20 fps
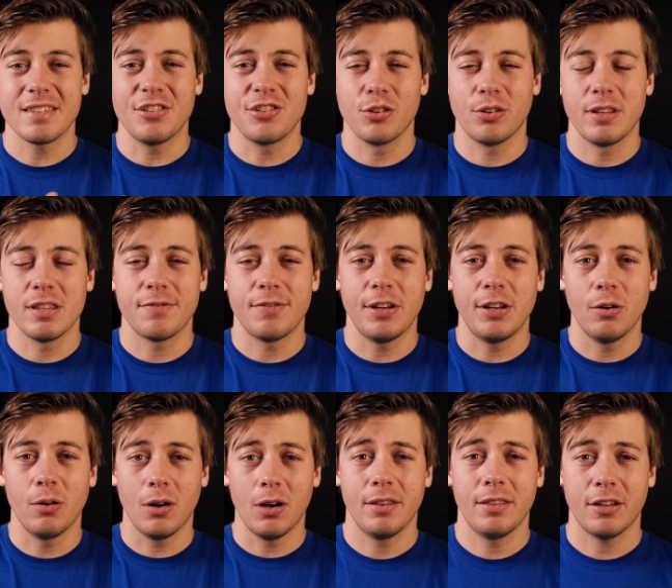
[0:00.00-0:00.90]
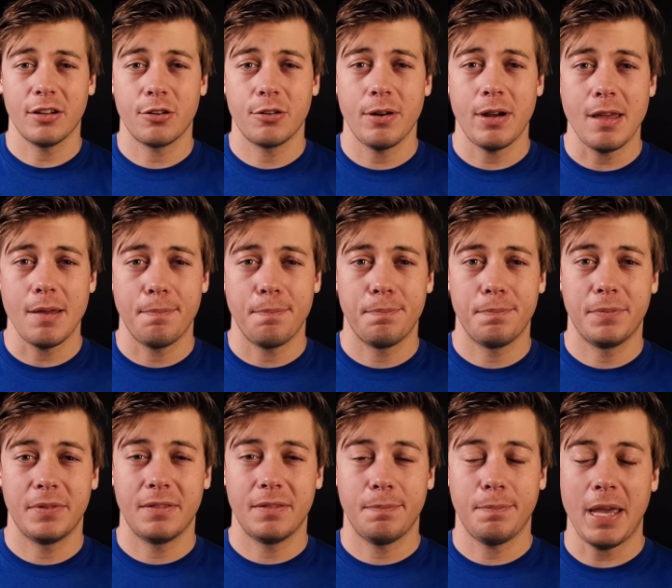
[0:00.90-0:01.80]
Hope you guys enjoyed this video on the Create
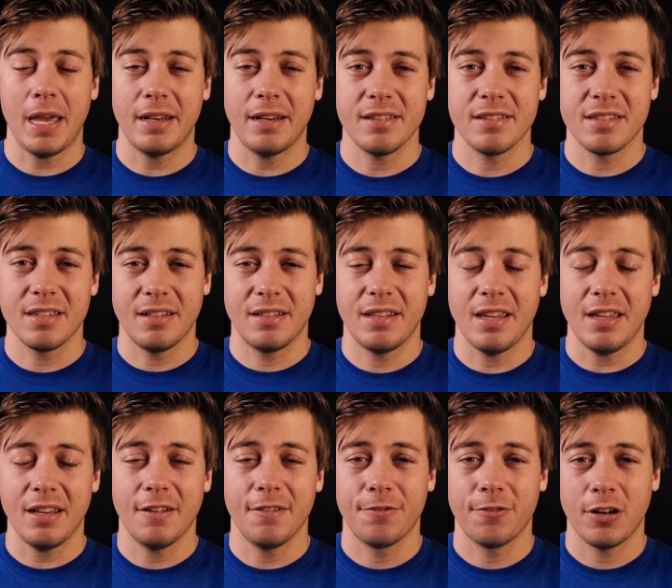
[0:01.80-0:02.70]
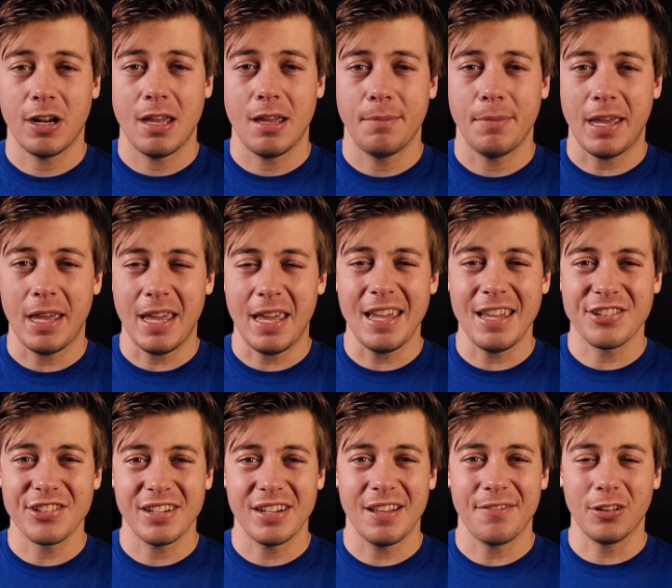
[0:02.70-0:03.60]
Pandas data frame
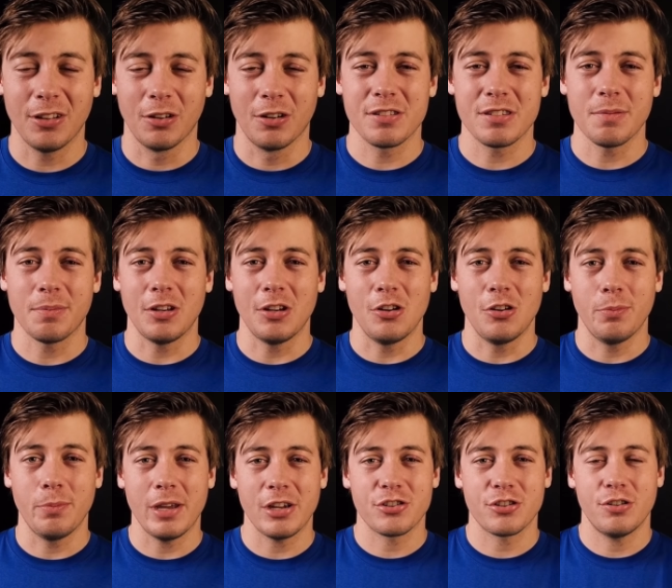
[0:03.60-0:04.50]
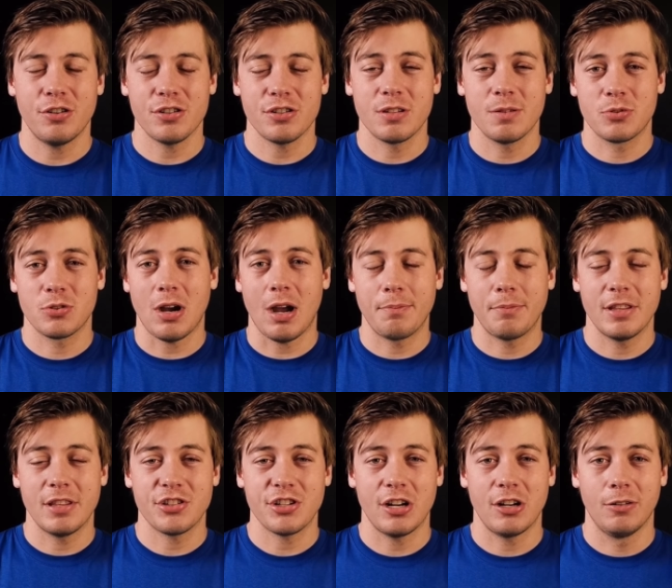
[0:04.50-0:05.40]
agent. If you learned something new, make sure to
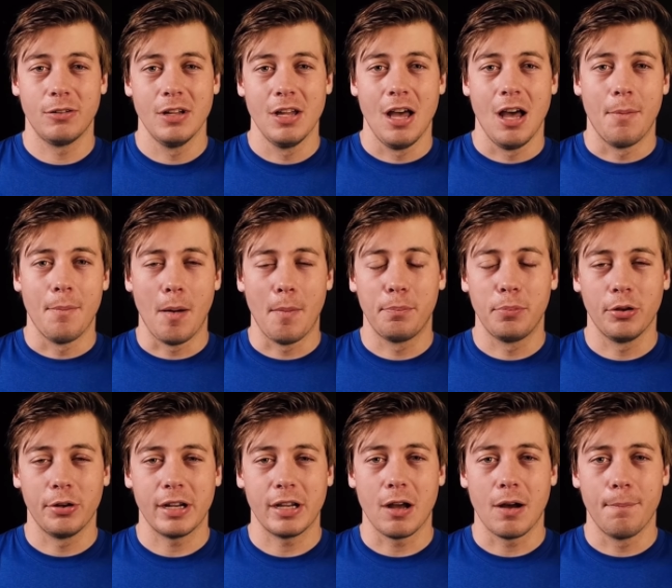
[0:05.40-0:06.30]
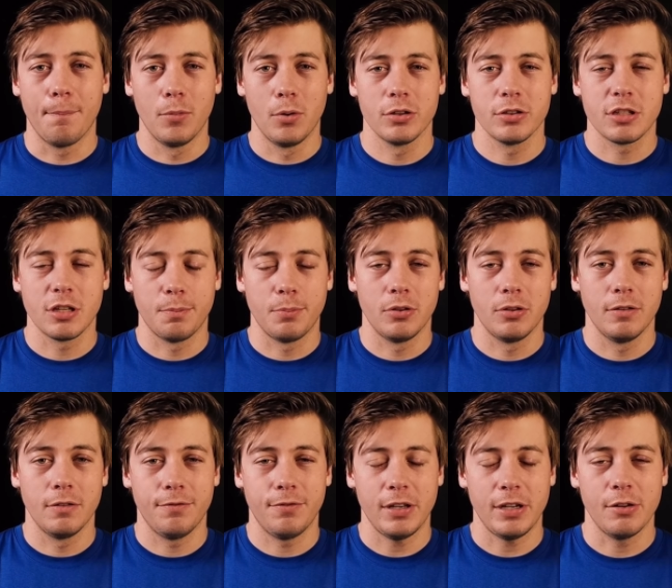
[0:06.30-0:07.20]
subscribe to the channel. I'm uploading
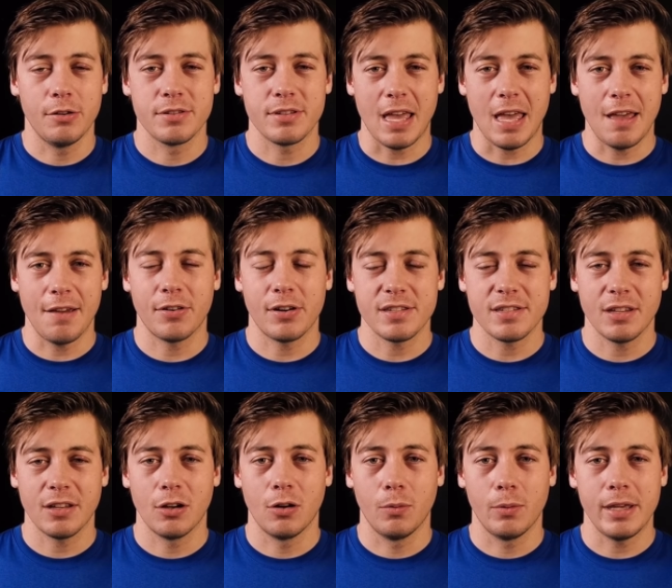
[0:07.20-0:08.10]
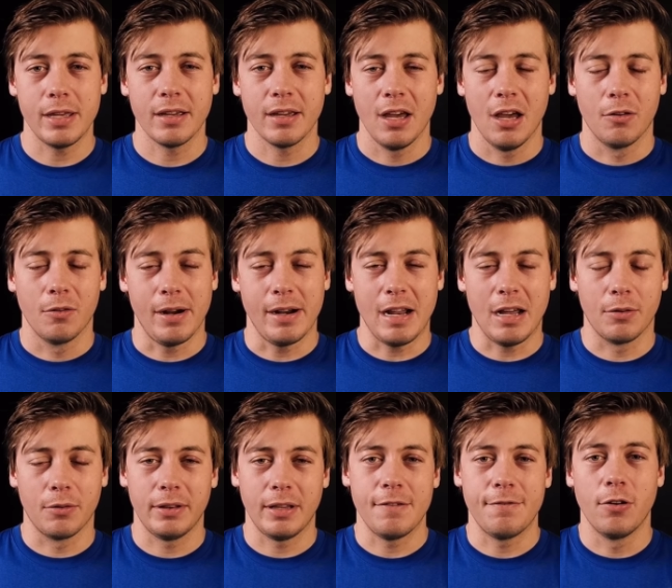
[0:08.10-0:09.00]
multiple videos every single week. Right
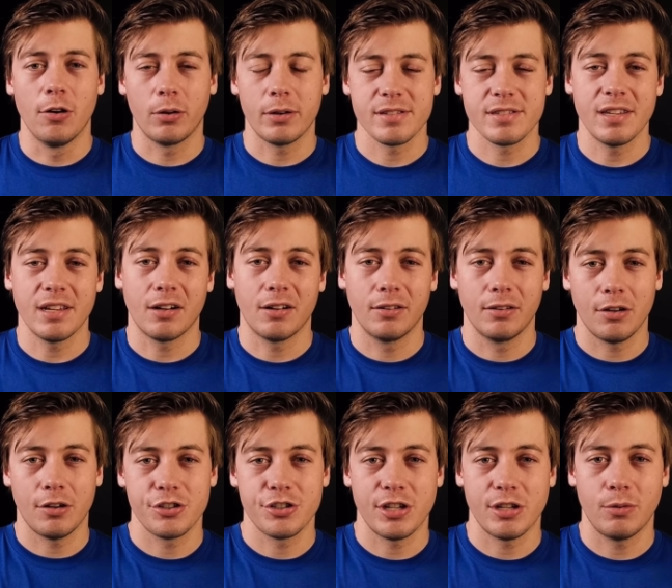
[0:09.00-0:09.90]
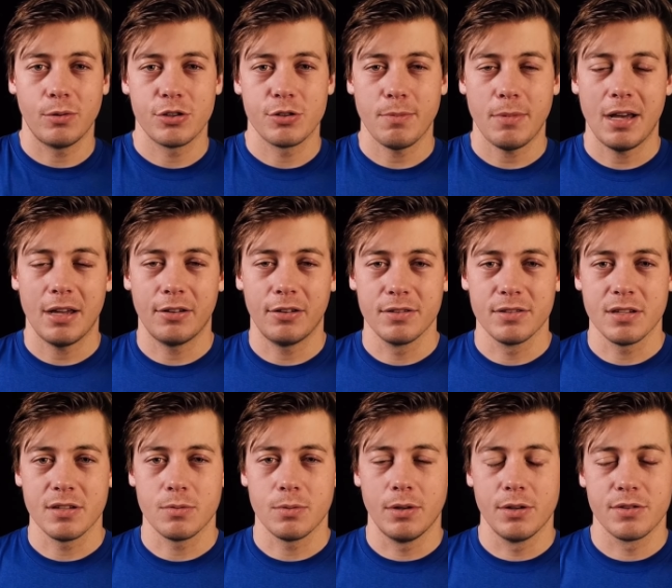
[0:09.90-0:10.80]
now, really focusing on large language
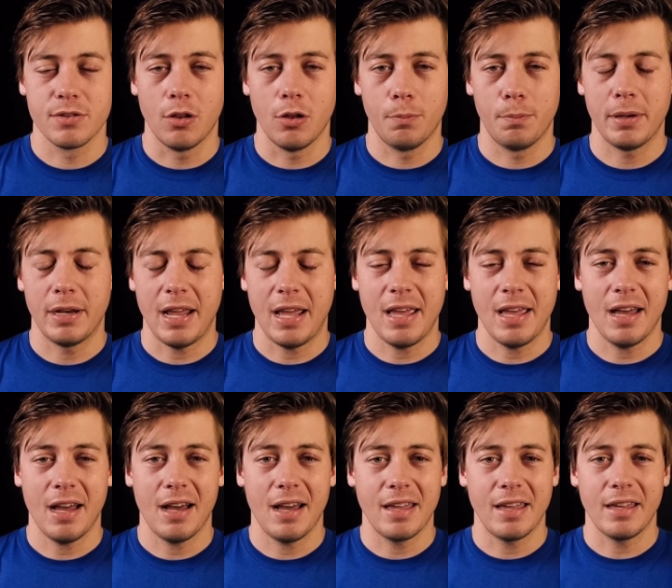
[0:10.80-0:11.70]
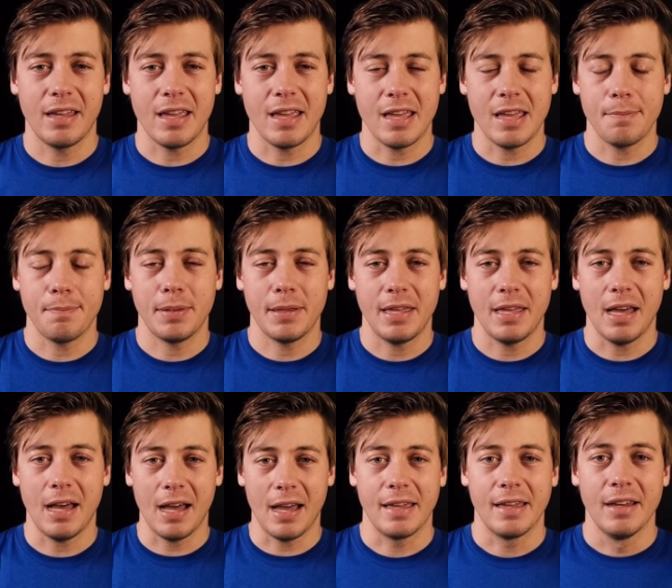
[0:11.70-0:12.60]
models as well as the OpenAI
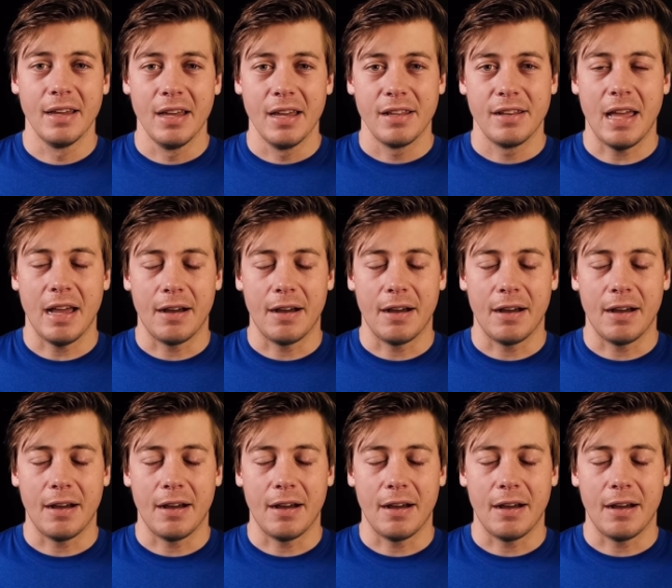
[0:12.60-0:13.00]
API.